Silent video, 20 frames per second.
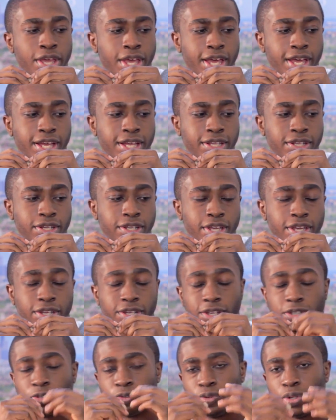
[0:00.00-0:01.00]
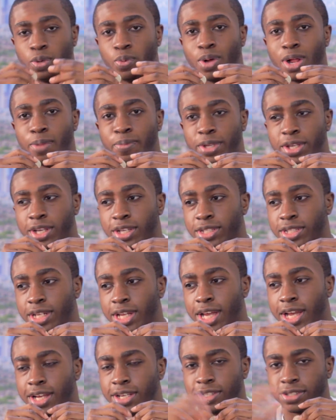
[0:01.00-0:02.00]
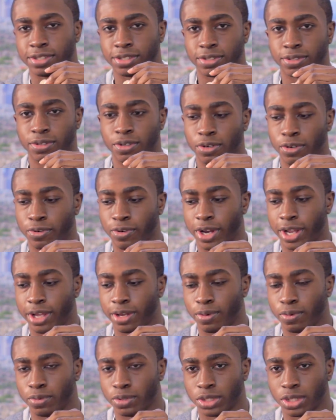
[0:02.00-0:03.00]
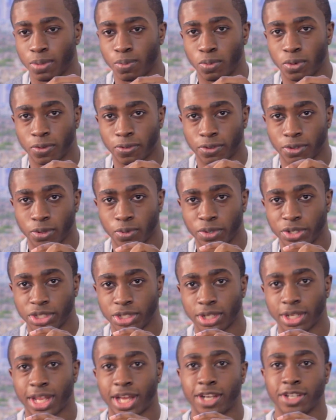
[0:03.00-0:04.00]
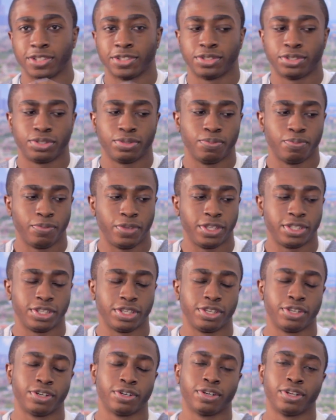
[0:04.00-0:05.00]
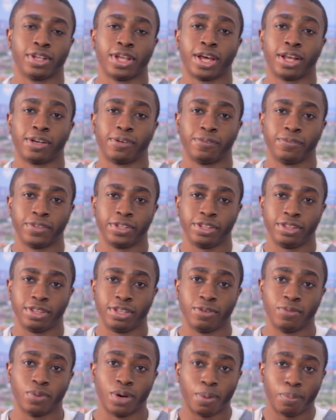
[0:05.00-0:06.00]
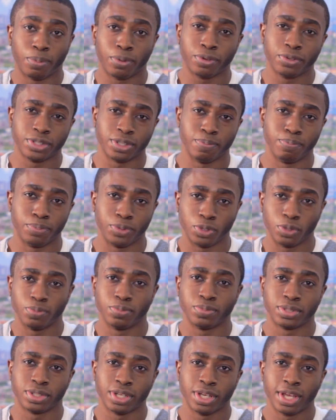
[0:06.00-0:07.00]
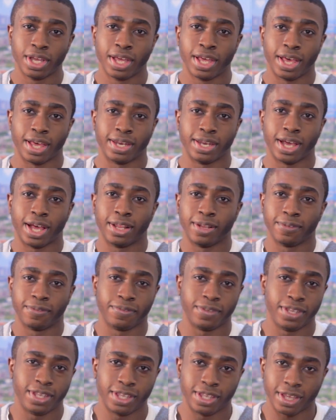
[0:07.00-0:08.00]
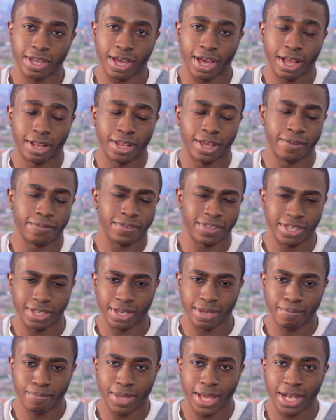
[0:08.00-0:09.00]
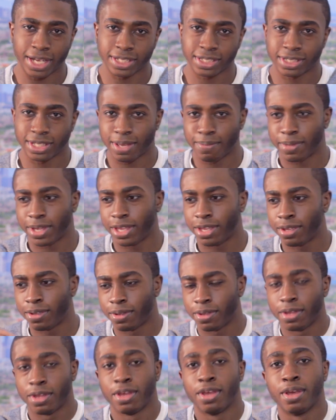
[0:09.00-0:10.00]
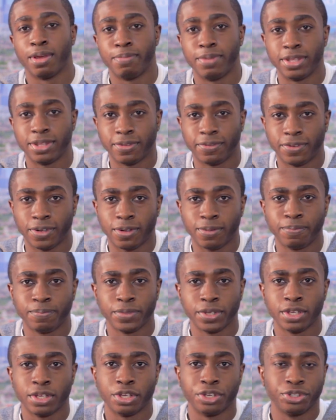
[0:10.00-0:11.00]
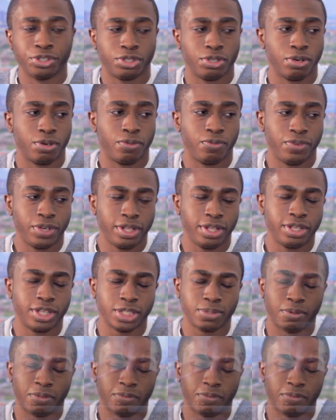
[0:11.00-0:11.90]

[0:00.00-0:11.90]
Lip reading: And it does really well because it has a great subwoofer, which allows me to hear a lot of the rumbles and booms and LFE impacts that may be in the film. So it really does